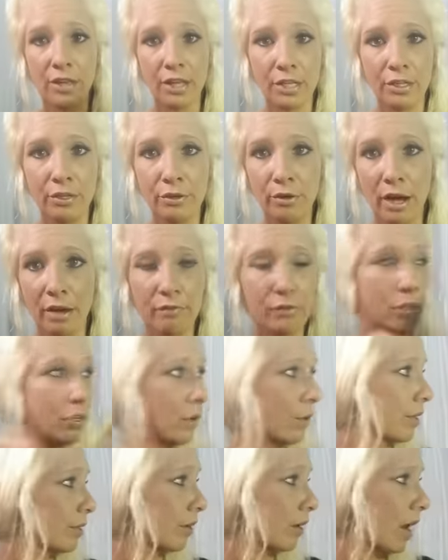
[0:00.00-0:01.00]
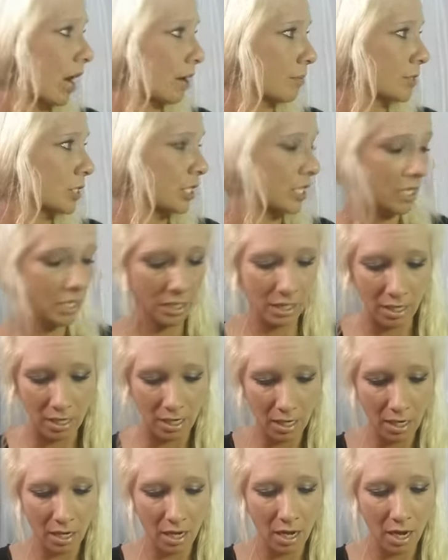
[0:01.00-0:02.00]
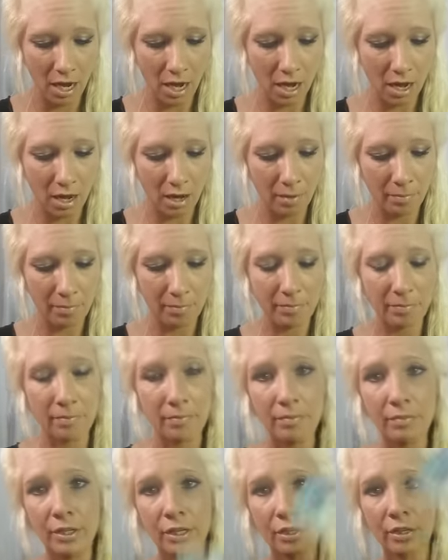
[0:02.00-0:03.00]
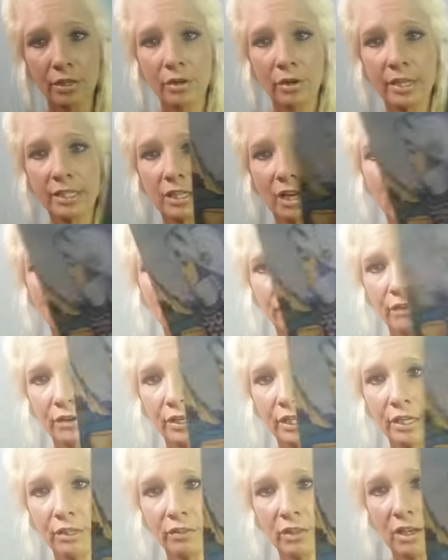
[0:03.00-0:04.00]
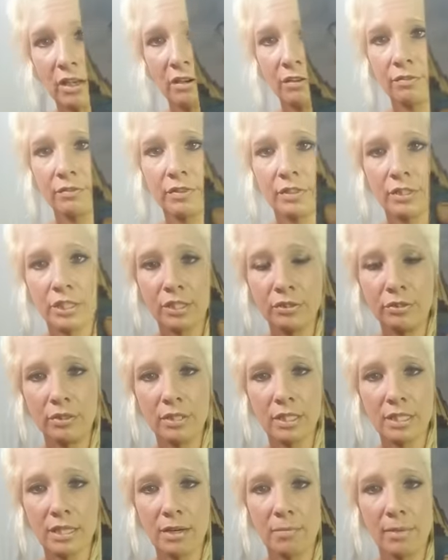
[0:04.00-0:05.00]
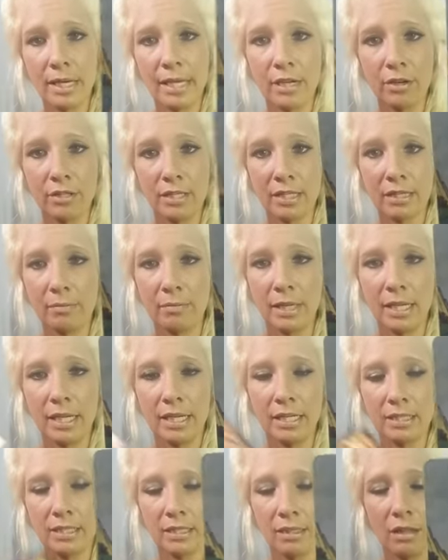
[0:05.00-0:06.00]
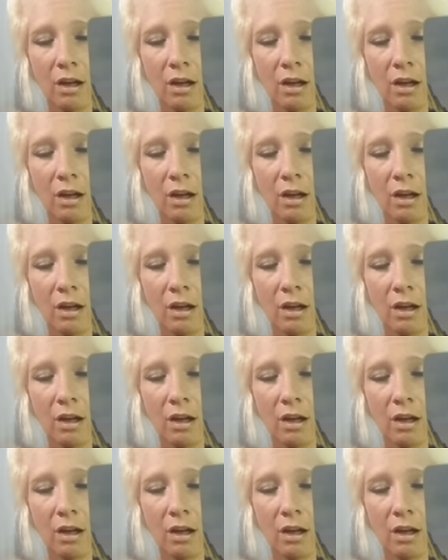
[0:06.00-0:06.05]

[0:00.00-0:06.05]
that you have no other option. Um, you're going to offer your love to somebody or somebody is